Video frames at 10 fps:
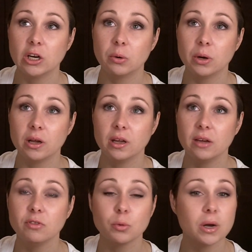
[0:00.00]
you know,
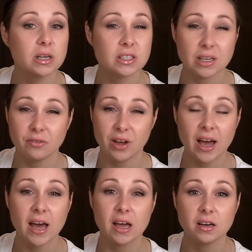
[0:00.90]
even the redness that I've
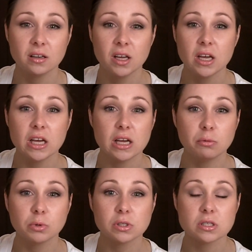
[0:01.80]
had
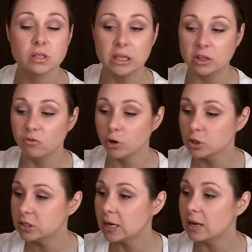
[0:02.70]
it was like the
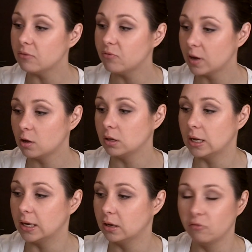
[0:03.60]
first day it
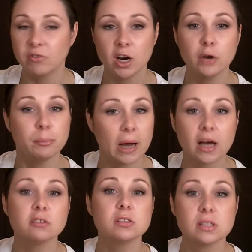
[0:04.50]
felt like a very
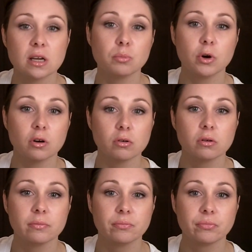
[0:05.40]
mild
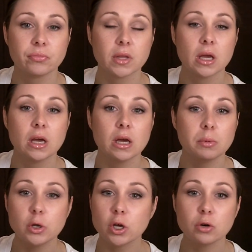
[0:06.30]
sunburn.
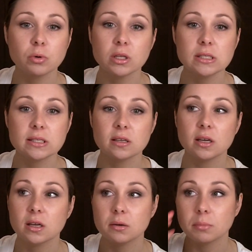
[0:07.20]
I mean, you couldn't really
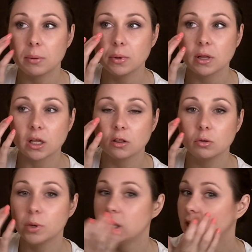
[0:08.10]
see it, maybe like a
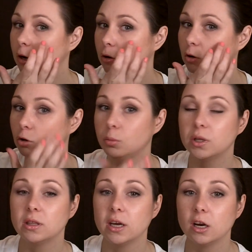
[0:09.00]
little bit here and a little
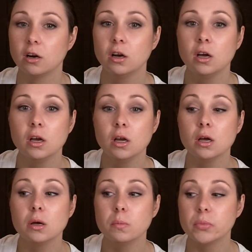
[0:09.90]
bit there.
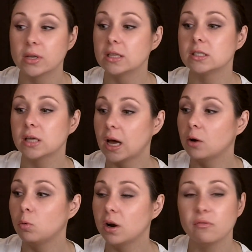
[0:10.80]
But that's
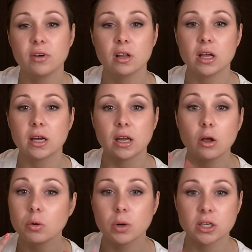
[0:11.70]
kind of what it felt like,
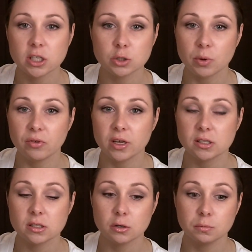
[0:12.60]
and only when I touched my
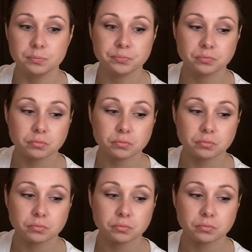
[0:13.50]
face. So